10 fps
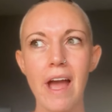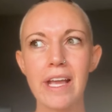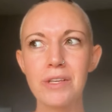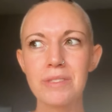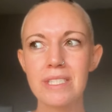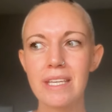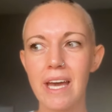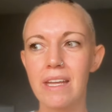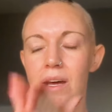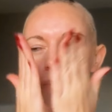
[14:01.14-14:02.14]
I used to
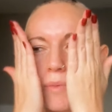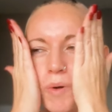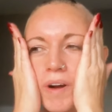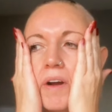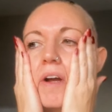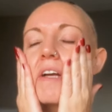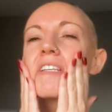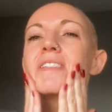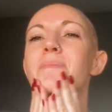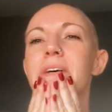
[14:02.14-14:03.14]
get a more
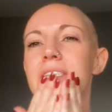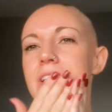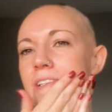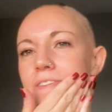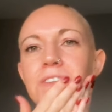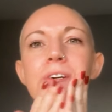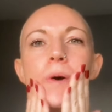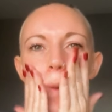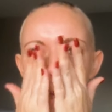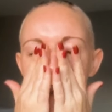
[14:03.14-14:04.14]
expensive
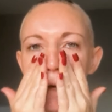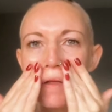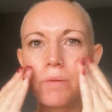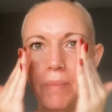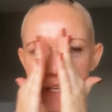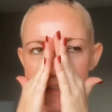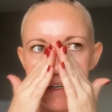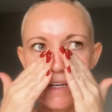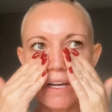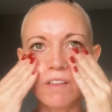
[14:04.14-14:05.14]
oil by
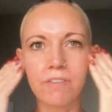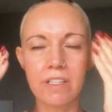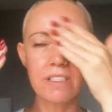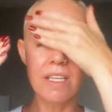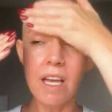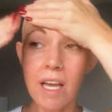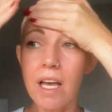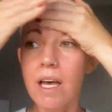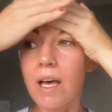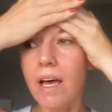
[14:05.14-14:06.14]
Drunk Elephant
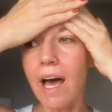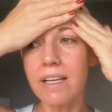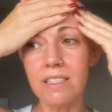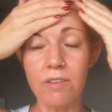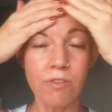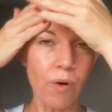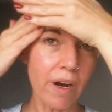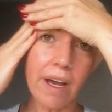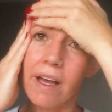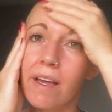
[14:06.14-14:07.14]
at
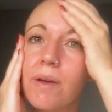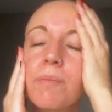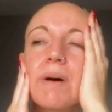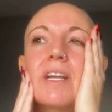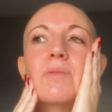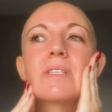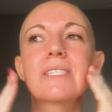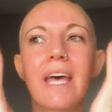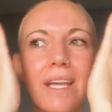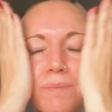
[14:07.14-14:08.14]
Sephora, but it was like